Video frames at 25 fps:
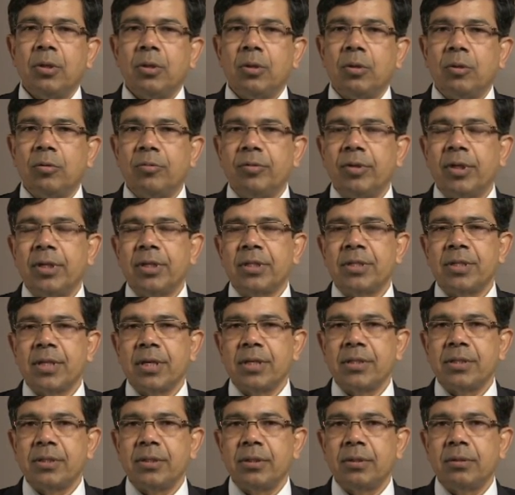who will
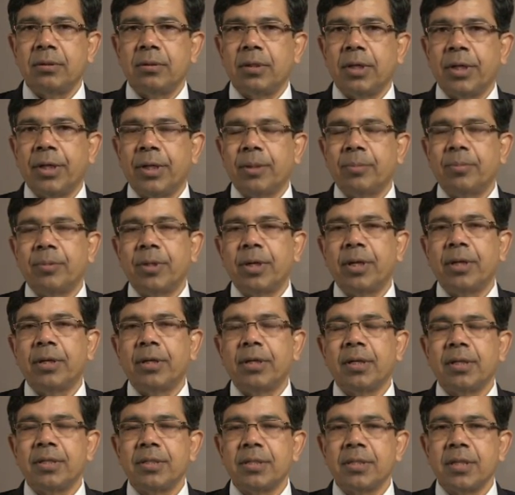assess you and obtain
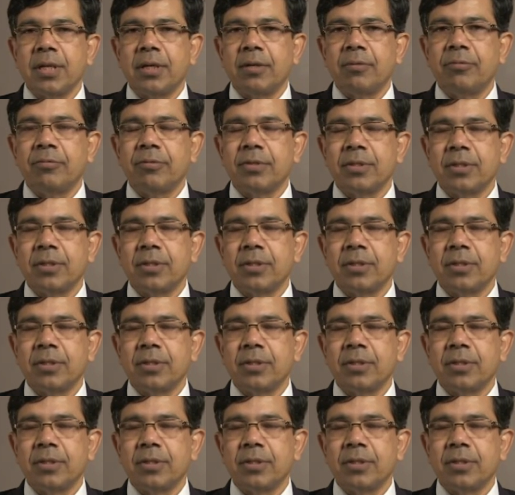consent for